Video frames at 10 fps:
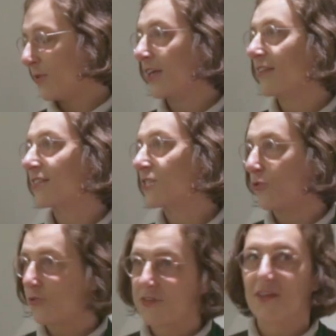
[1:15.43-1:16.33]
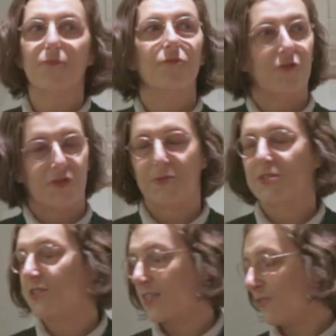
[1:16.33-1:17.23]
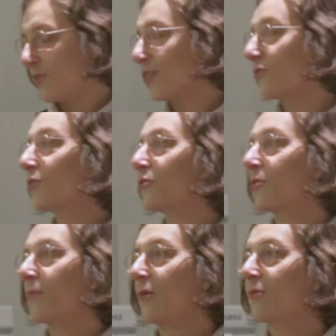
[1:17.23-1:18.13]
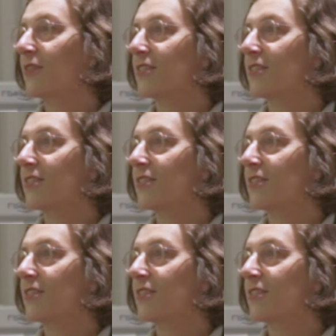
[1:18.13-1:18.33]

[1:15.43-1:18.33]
we cannot sort them for the reasons Andrea told you about.